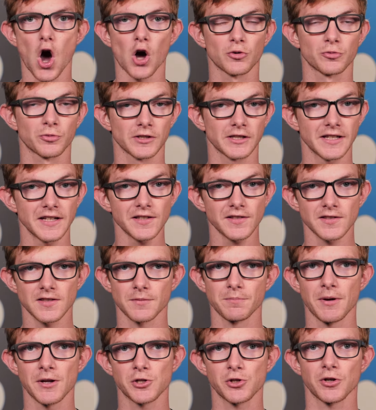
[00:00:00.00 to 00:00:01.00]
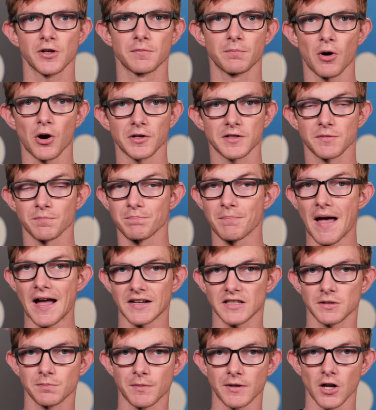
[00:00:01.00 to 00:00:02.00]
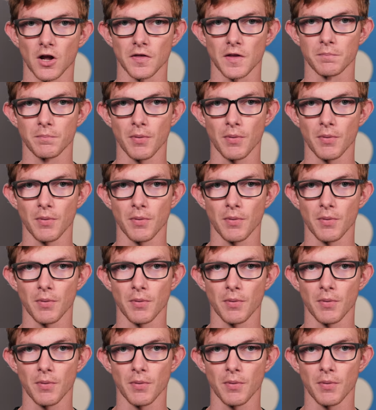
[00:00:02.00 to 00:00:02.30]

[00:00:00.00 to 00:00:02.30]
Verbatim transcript: On release, the pitcher imparts backspin on the